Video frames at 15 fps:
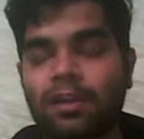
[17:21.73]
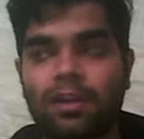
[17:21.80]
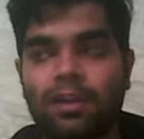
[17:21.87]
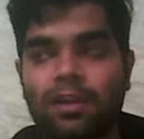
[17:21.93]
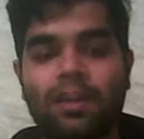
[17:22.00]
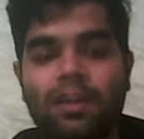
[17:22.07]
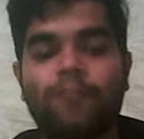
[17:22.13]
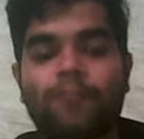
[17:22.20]

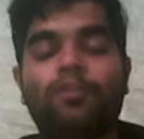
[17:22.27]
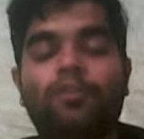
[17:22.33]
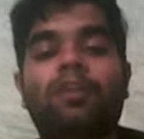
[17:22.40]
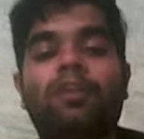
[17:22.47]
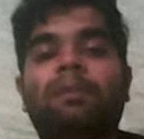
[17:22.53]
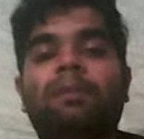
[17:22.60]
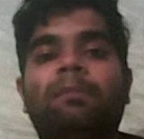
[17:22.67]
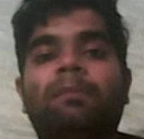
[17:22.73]
If you don't
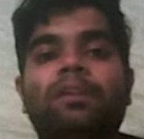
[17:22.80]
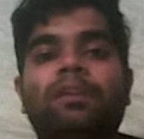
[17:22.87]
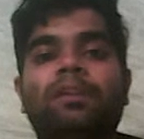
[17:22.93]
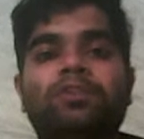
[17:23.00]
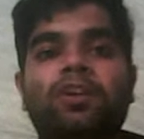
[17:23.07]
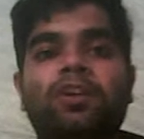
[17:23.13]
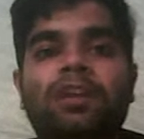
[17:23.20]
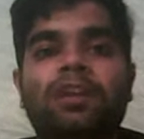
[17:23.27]
remember the
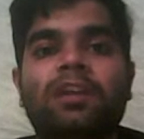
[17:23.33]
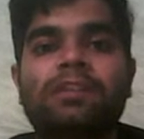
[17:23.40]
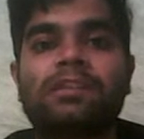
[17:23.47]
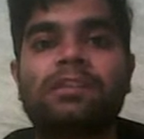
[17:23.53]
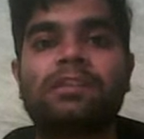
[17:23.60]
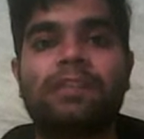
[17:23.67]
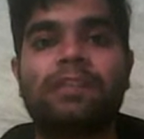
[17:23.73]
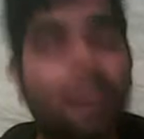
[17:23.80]
shortcuts,
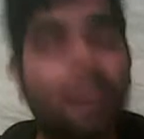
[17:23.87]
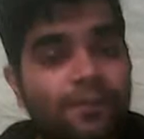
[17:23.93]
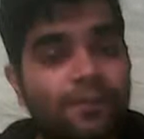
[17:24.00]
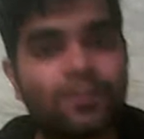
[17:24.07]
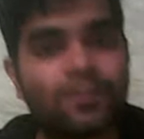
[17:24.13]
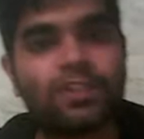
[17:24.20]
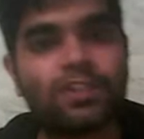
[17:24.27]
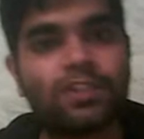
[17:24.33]
it gives you
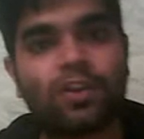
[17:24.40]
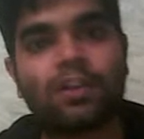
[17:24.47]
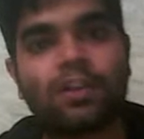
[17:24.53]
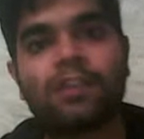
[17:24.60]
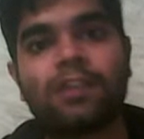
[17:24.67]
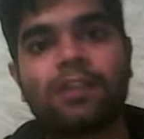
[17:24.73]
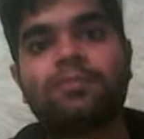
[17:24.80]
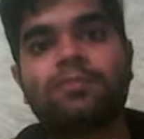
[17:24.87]
the shortcut
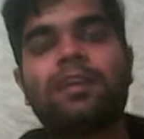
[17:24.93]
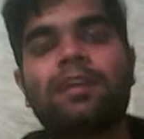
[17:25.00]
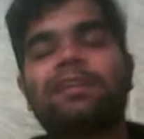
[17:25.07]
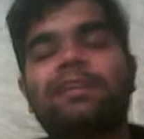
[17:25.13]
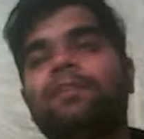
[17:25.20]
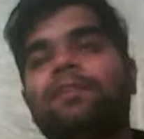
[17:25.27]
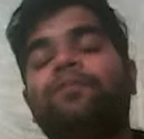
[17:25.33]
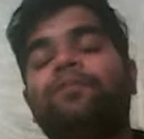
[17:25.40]
so that in
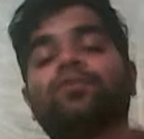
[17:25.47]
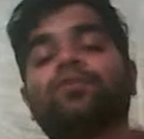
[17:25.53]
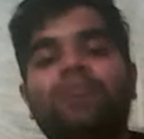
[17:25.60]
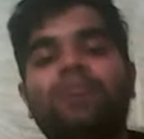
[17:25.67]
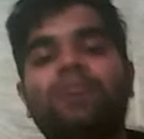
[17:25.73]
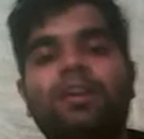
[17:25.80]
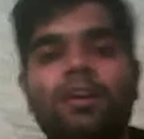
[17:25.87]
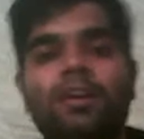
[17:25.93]
the future
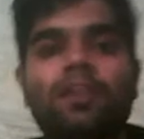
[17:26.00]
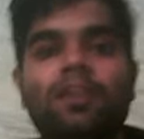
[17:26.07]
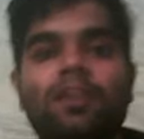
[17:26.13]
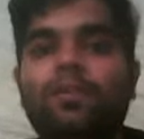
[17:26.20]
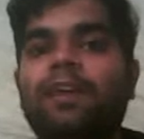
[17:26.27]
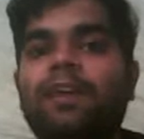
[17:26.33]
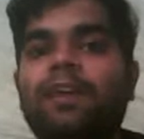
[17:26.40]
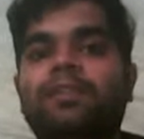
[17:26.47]
you
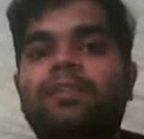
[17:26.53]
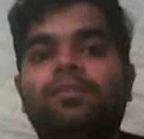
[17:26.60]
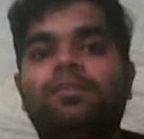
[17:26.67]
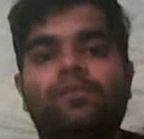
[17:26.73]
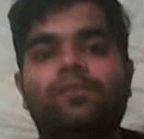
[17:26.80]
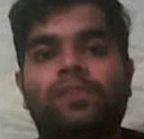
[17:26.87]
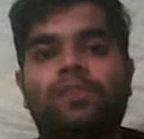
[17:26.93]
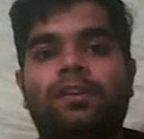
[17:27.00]
guys can use
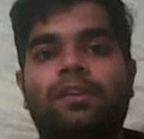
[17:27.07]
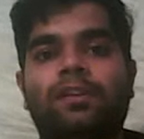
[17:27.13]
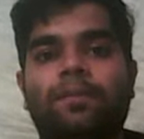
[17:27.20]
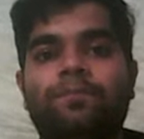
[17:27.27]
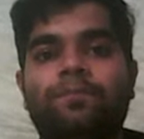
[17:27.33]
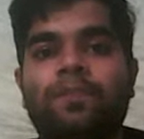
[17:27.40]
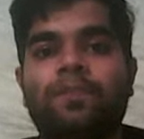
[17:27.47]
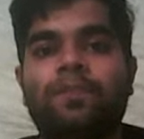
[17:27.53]
it.
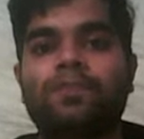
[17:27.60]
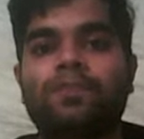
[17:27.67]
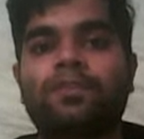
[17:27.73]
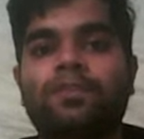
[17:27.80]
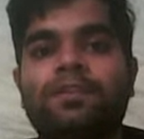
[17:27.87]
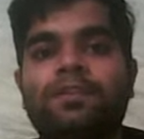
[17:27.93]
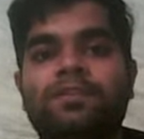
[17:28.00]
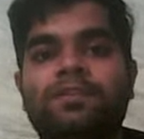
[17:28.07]
So this
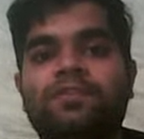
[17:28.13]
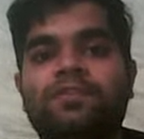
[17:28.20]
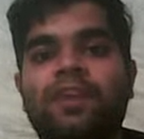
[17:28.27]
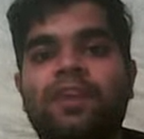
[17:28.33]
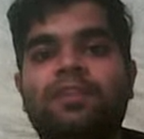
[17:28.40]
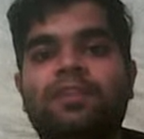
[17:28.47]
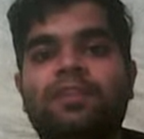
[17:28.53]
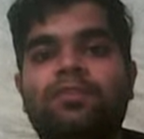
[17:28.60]
is the
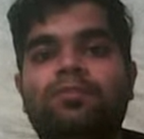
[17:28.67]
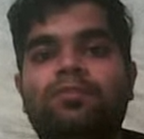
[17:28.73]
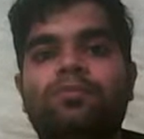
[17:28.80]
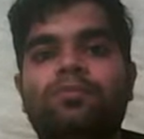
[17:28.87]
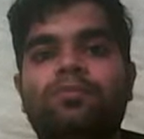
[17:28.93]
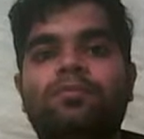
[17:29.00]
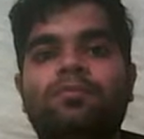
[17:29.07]
strike through.